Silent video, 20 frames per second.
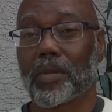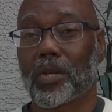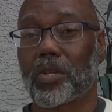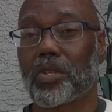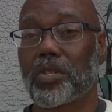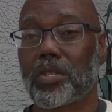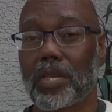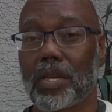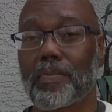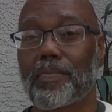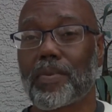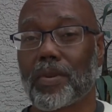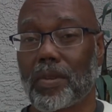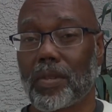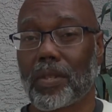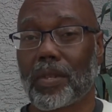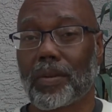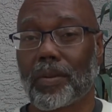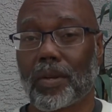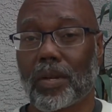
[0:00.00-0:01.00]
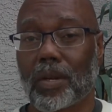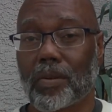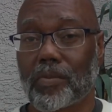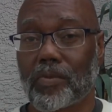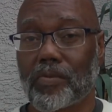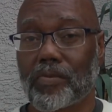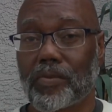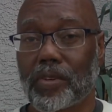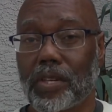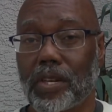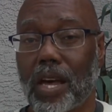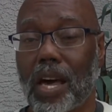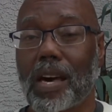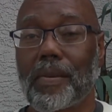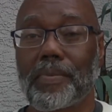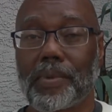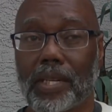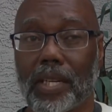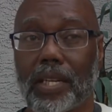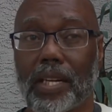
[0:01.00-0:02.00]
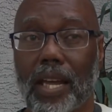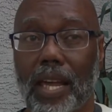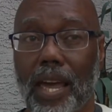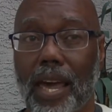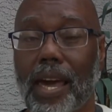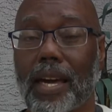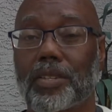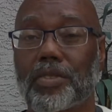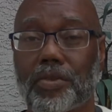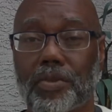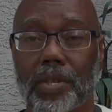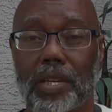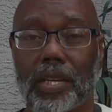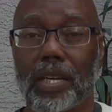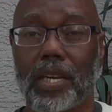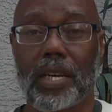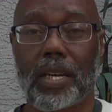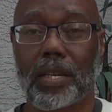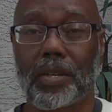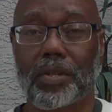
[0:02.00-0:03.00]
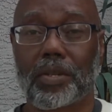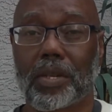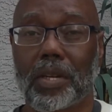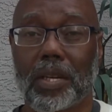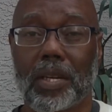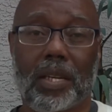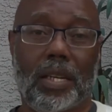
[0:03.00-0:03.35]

simple phenomenon actually is.